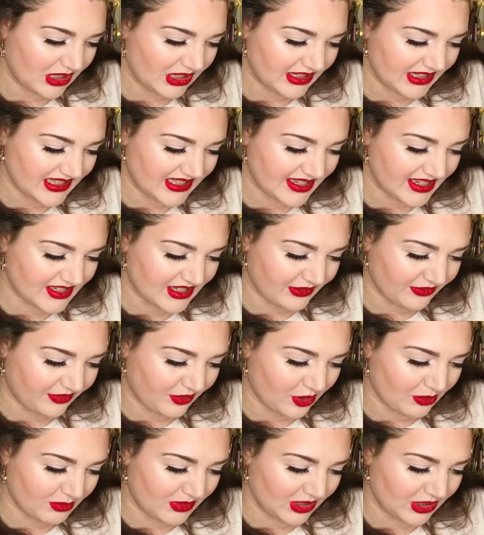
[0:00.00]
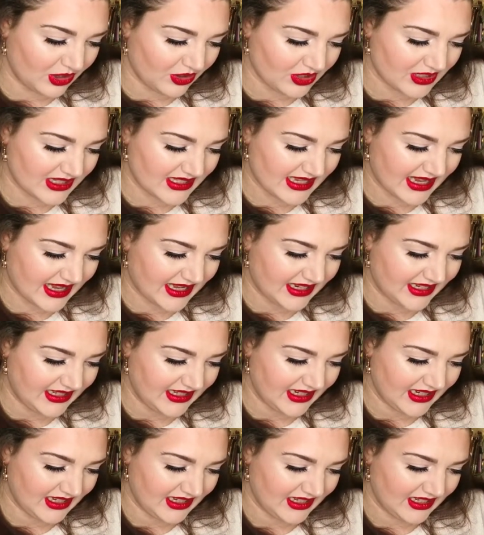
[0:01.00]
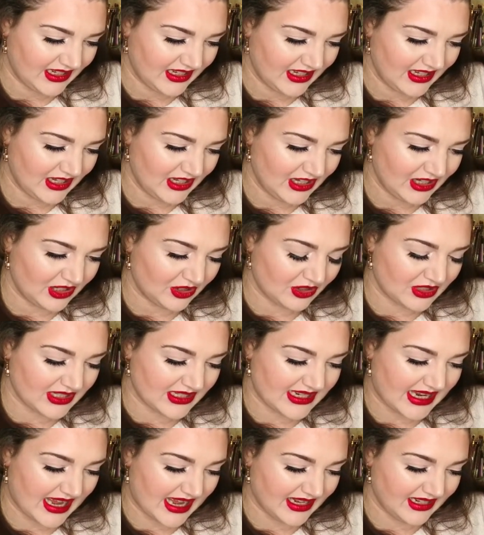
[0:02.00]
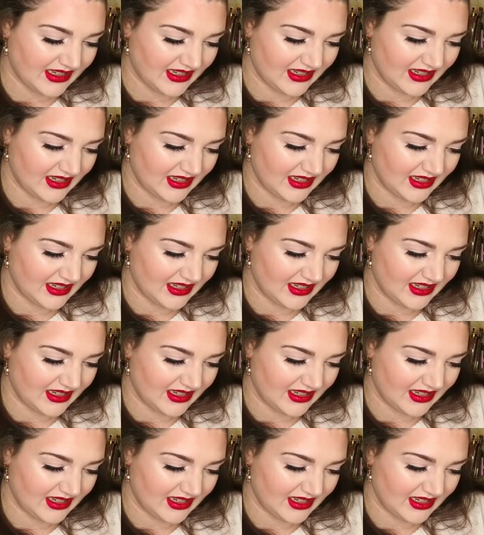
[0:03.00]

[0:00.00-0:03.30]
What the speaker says: This is from L'Occitane. L'Occitane.